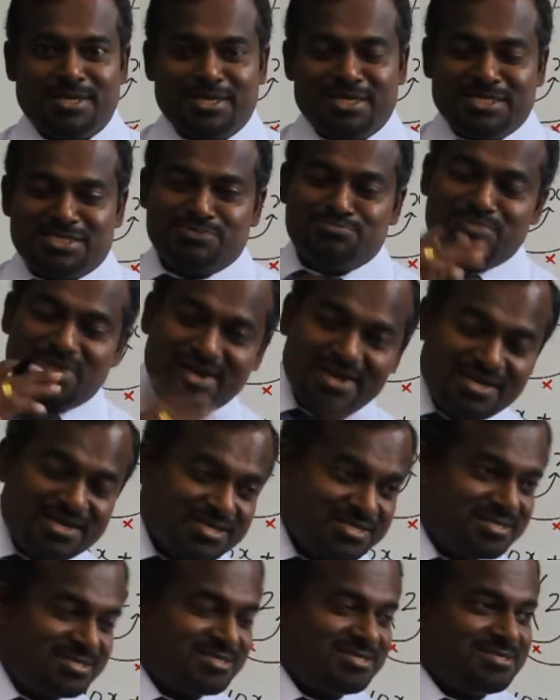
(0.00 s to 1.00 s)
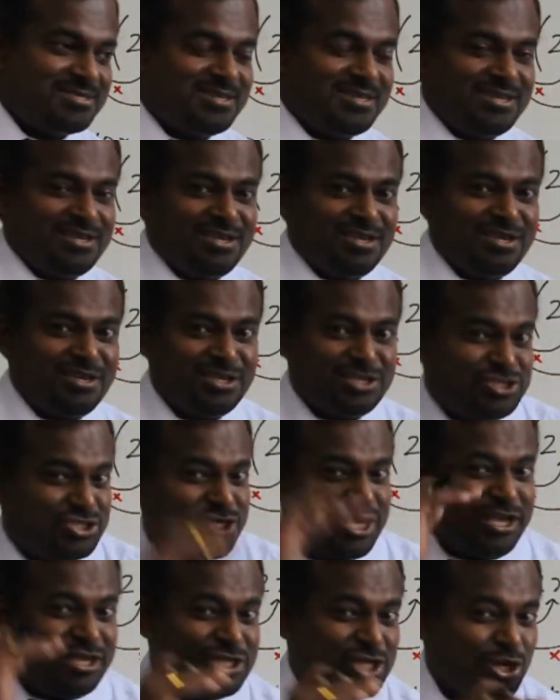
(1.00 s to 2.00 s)
It's minus, it's
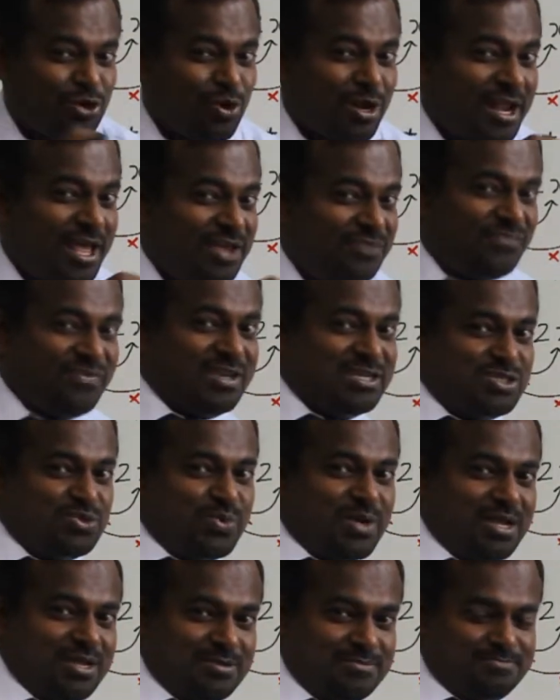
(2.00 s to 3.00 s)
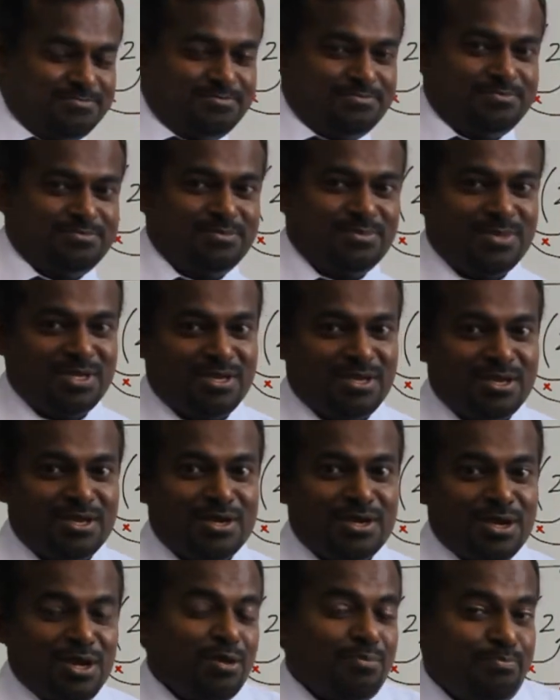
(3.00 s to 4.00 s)
changing your life as well.
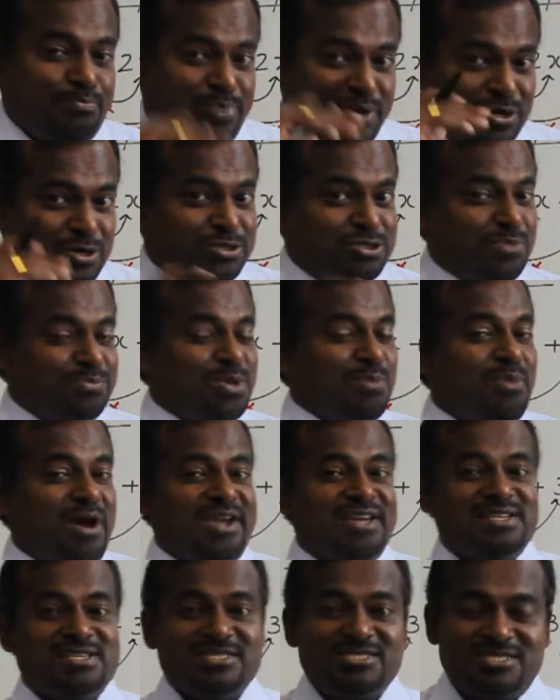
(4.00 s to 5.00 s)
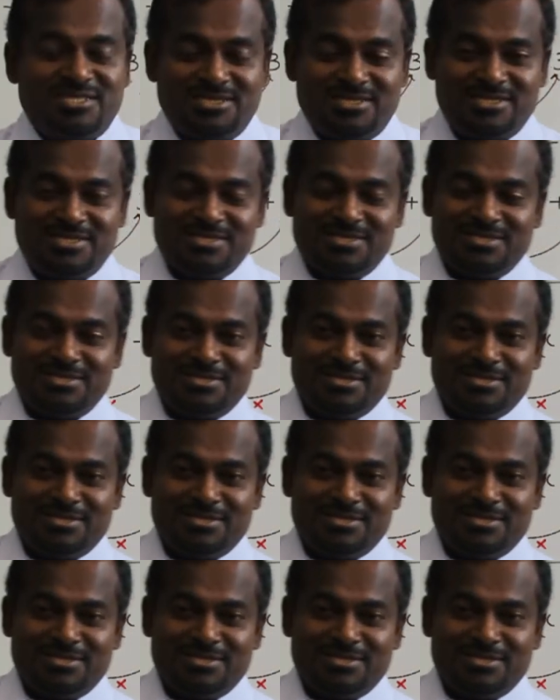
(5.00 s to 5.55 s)
Because of the minus,